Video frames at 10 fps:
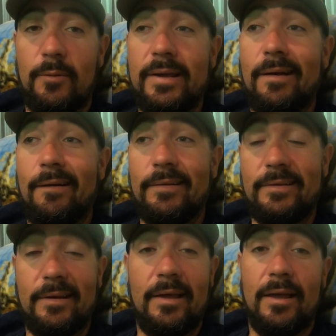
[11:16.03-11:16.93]
We
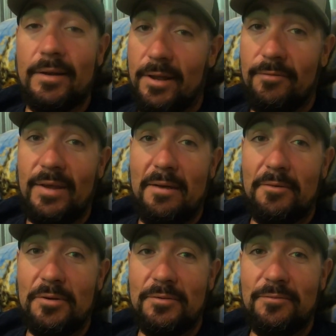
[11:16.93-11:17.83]
caught enough to have
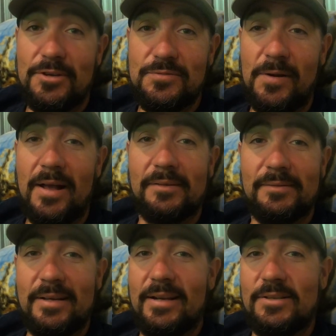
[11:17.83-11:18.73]
a good fish fry,
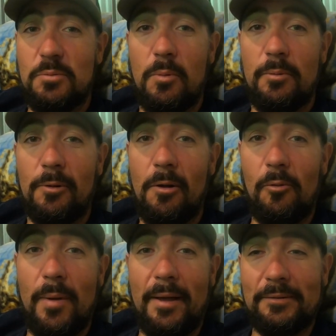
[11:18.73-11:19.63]
and that's what we were all
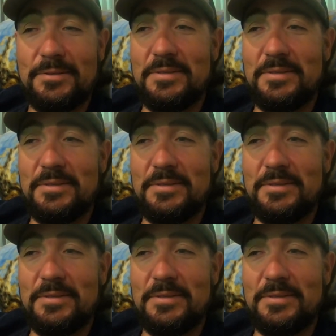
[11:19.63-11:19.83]
about.